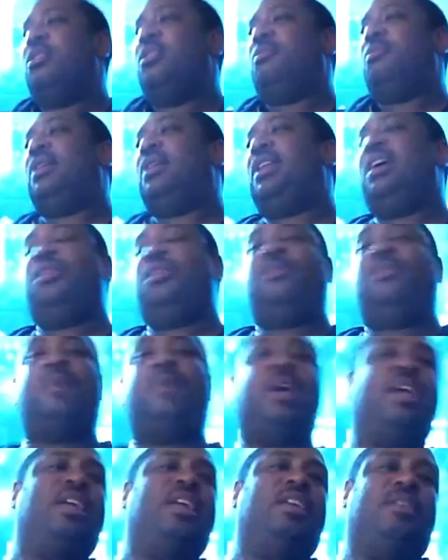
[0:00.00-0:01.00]
But
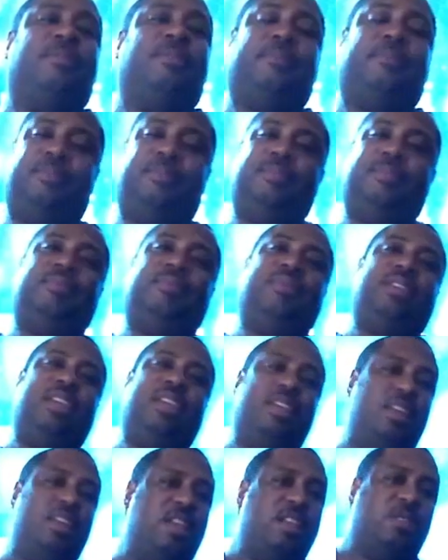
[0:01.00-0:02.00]
anyway,
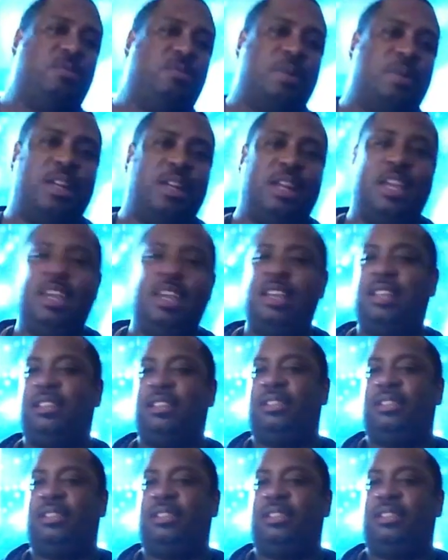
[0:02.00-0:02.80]
it is what it is.